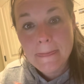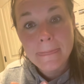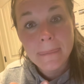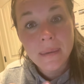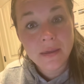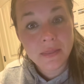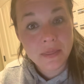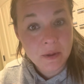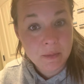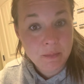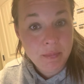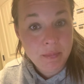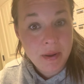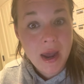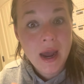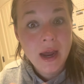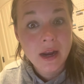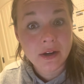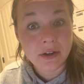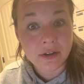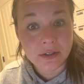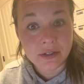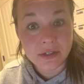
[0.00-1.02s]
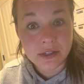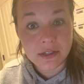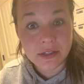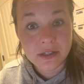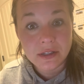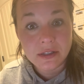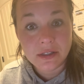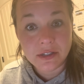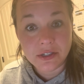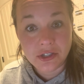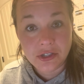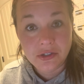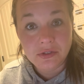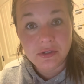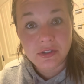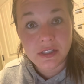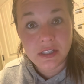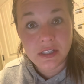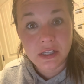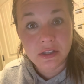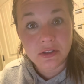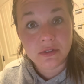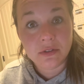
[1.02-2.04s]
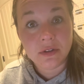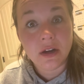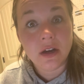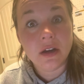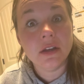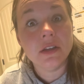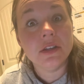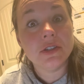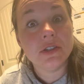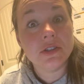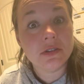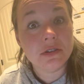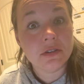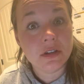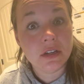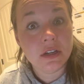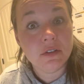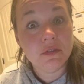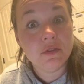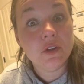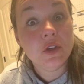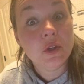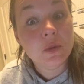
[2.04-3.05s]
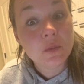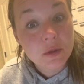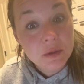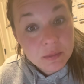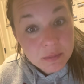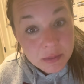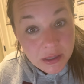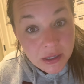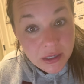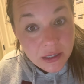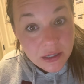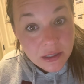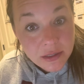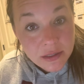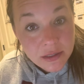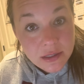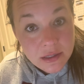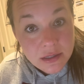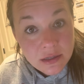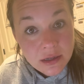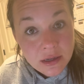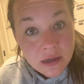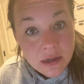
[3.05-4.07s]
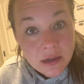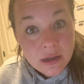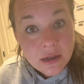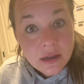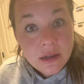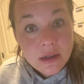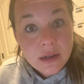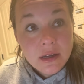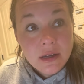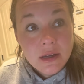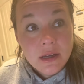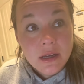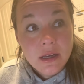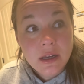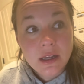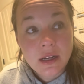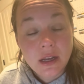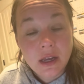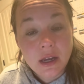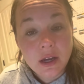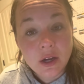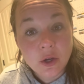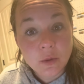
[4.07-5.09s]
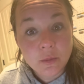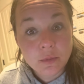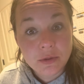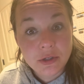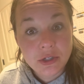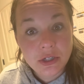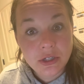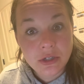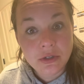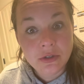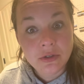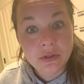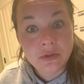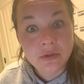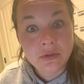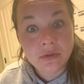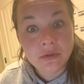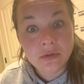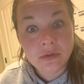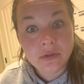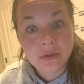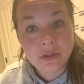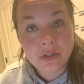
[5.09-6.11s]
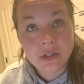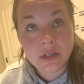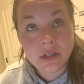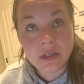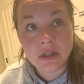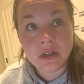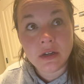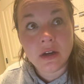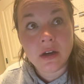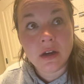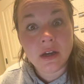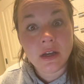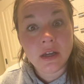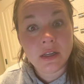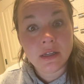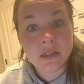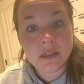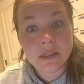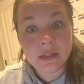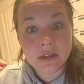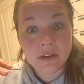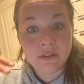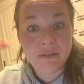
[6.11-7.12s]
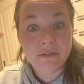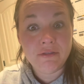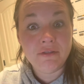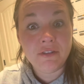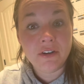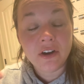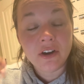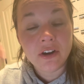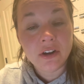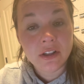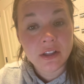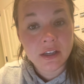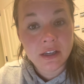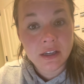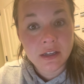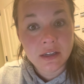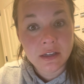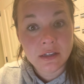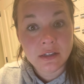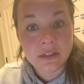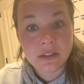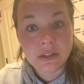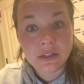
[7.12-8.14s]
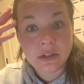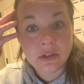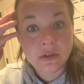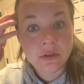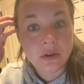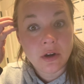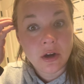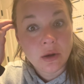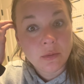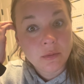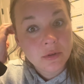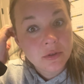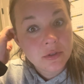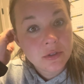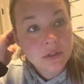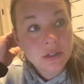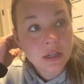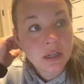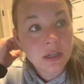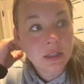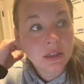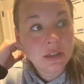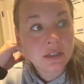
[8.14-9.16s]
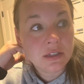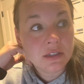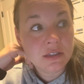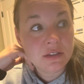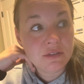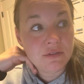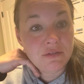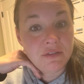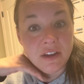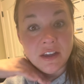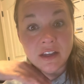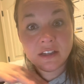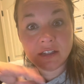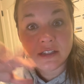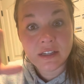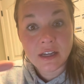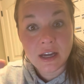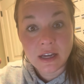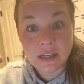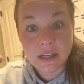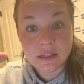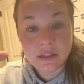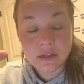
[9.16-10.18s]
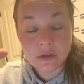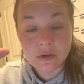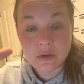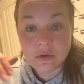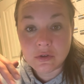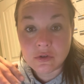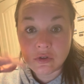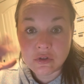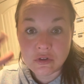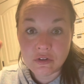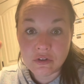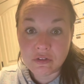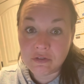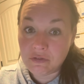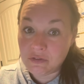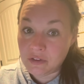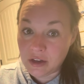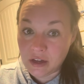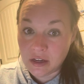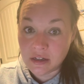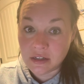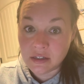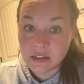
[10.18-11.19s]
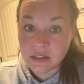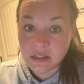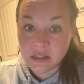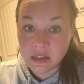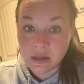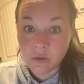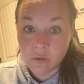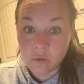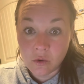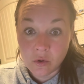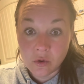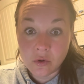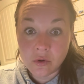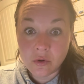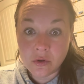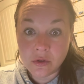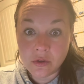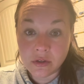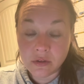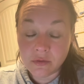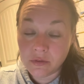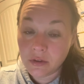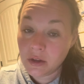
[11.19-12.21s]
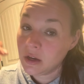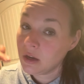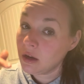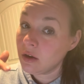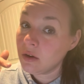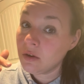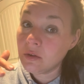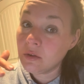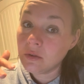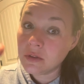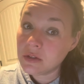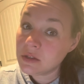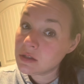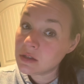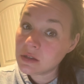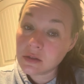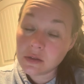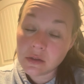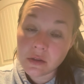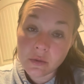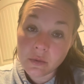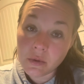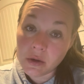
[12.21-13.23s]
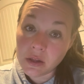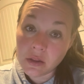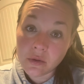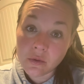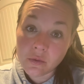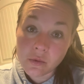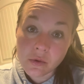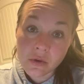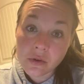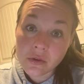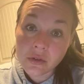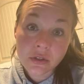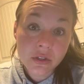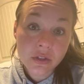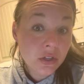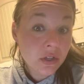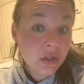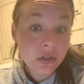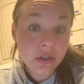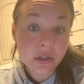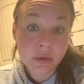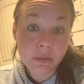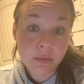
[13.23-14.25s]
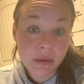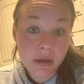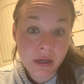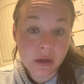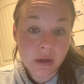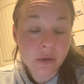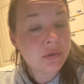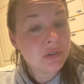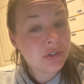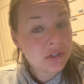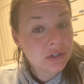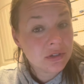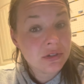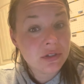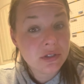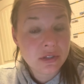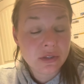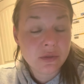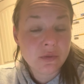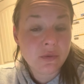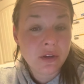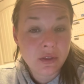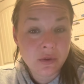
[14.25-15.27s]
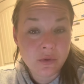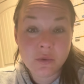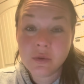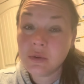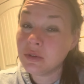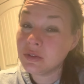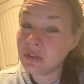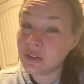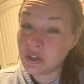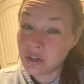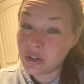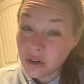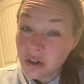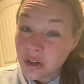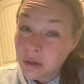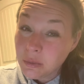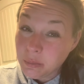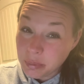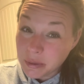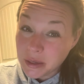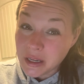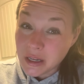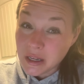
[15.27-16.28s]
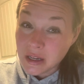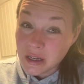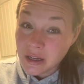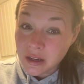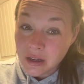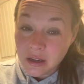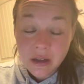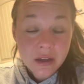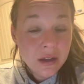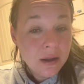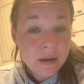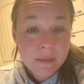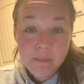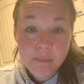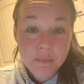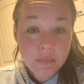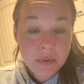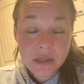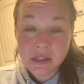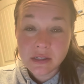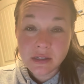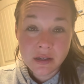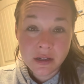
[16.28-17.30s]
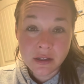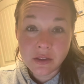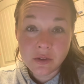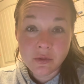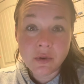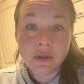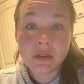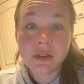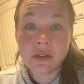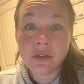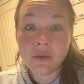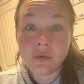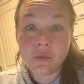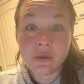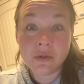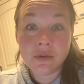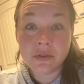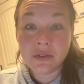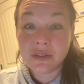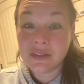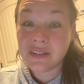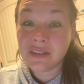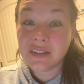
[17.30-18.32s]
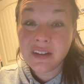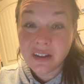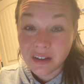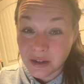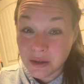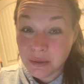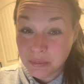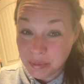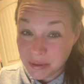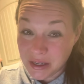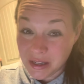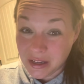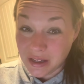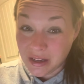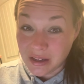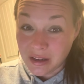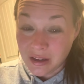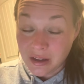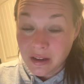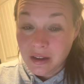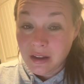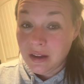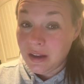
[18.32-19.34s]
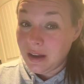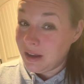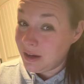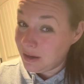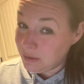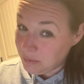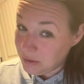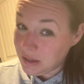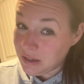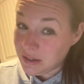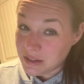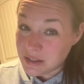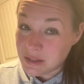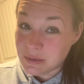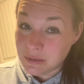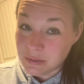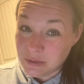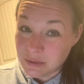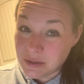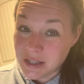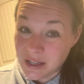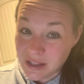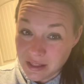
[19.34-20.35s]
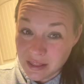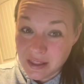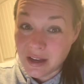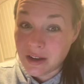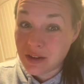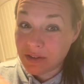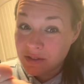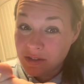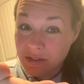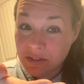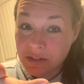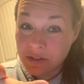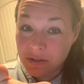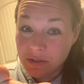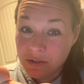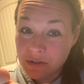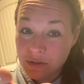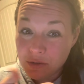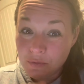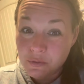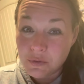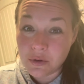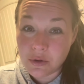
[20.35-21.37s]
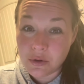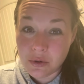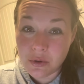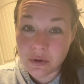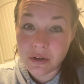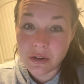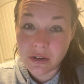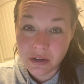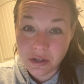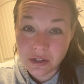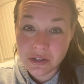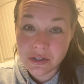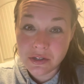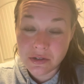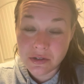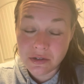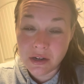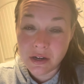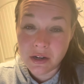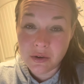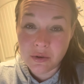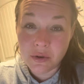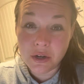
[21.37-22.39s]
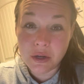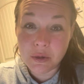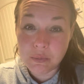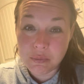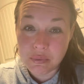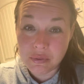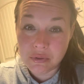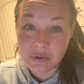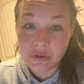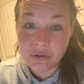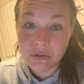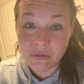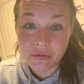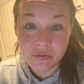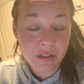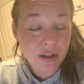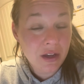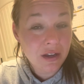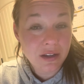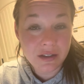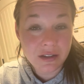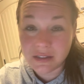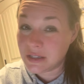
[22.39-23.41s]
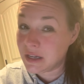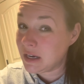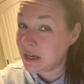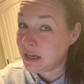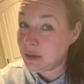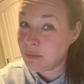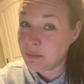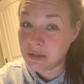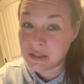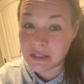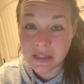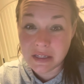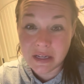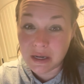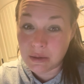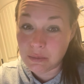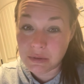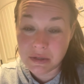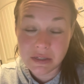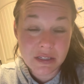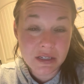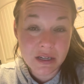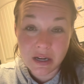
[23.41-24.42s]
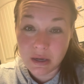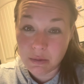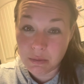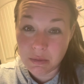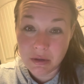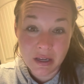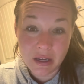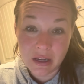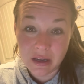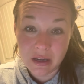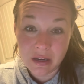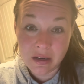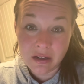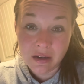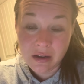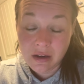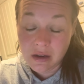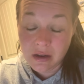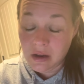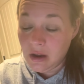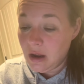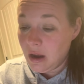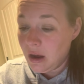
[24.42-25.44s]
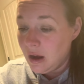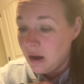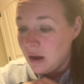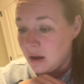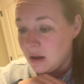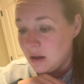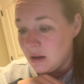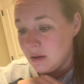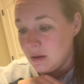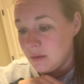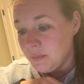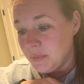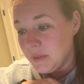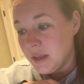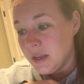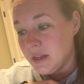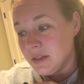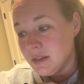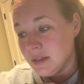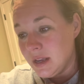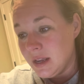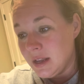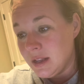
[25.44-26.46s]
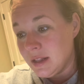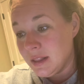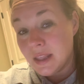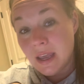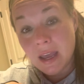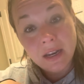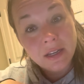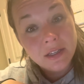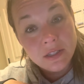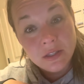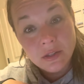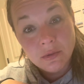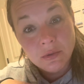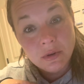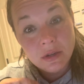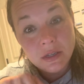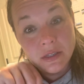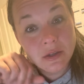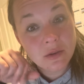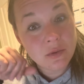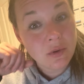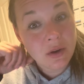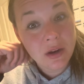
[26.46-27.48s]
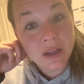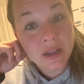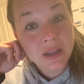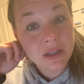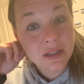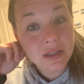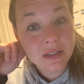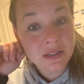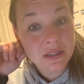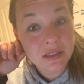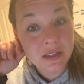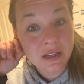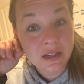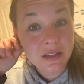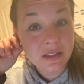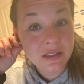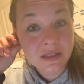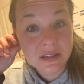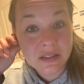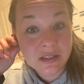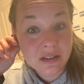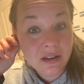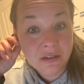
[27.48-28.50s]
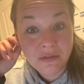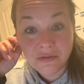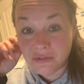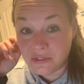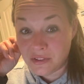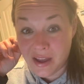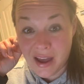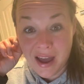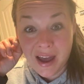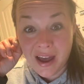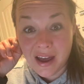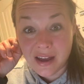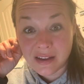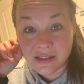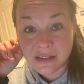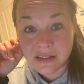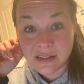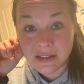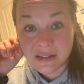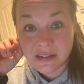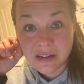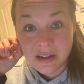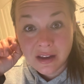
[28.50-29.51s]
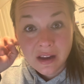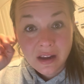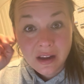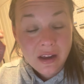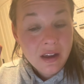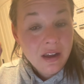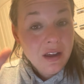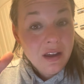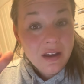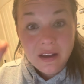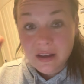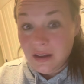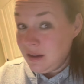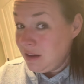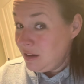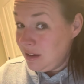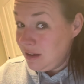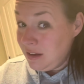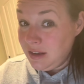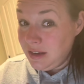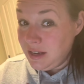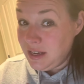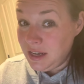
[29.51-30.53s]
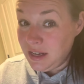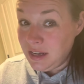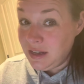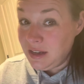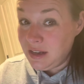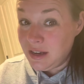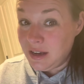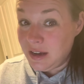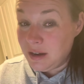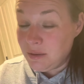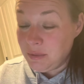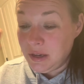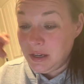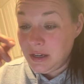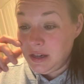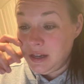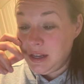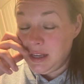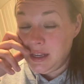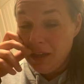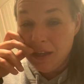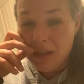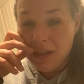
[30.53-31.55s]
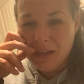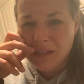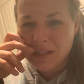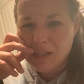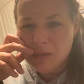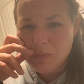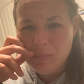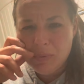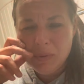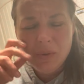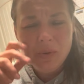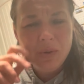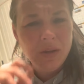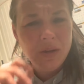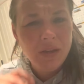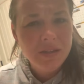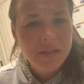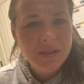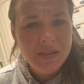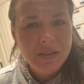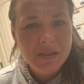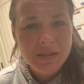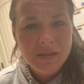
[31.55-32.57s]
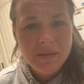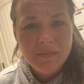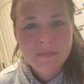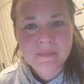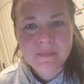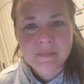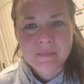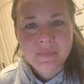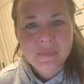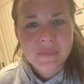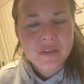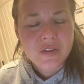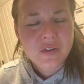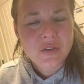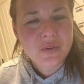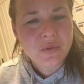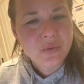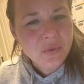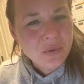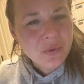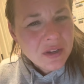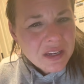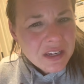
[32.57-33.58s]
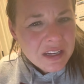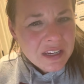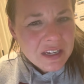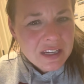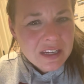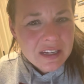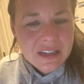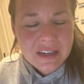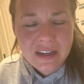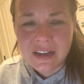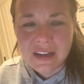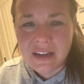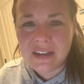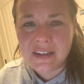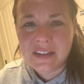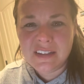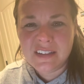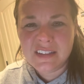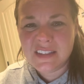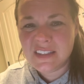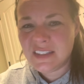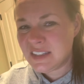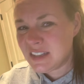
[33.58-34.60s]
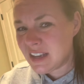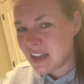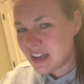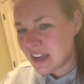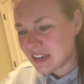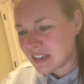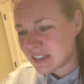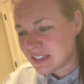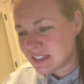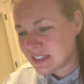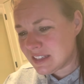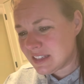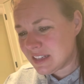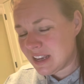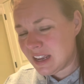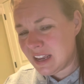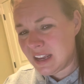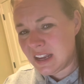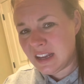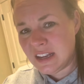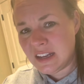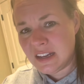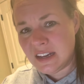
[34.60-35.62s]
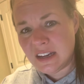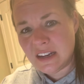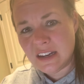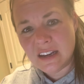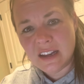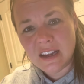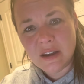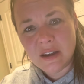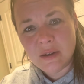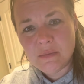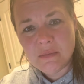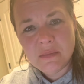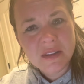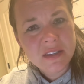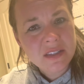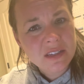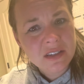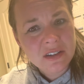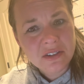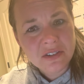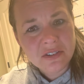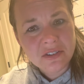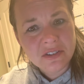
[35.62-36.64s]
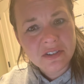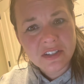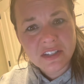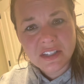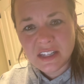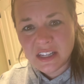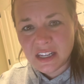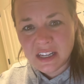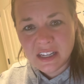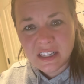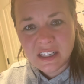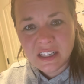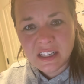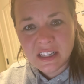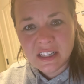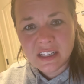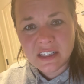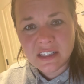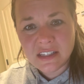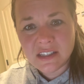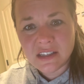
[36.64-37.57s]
the patterns that you see throughout history of human beings, it helps you to not fall into almost like this fantastical or fantasy world of like, oh, this is the way the world could be. Well, sure, it's the way the world could be, but it's not the way that the world is gonna be. And I mean, it's 10,000 years of recorded history are going to prove that time and time and time again. Um, and and that is the reason why his his stuff lasts. He, I mean, he exploits greed and sex and uh, misunderstandings